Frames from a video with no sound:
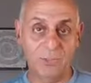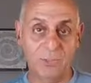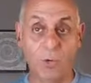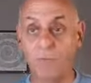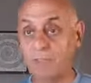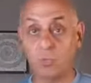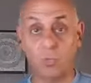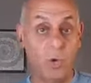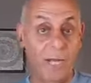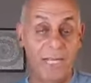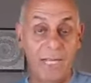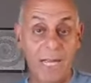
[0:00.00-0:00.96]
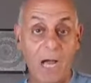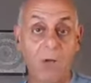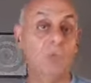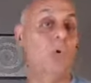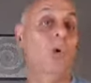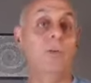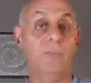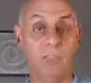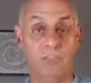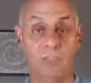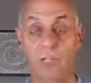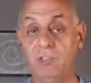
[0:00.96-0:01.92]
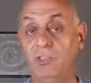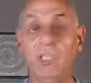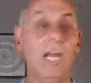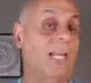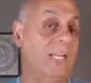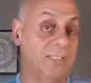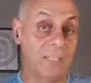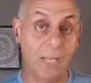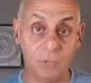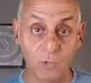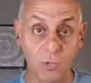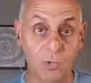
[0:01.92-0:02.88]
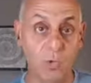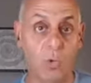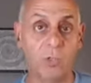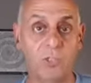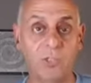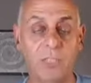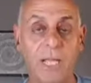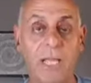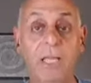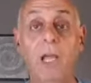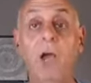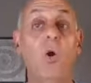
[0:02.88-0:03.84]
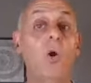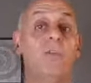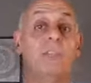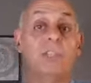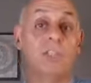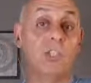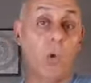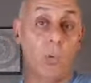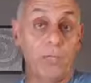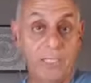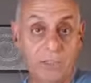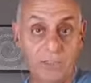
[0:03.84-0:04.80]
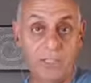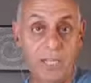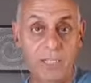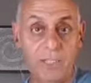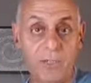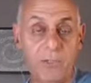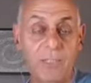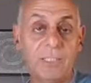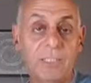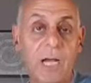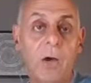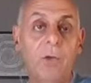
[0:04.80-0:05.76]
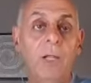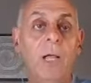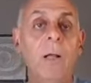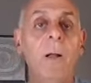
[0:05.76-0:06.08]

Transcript: So if it's raining out, or if the sun's shining, it's absolutely gorgeous day, or if it's snowing and it's 10 degrees out,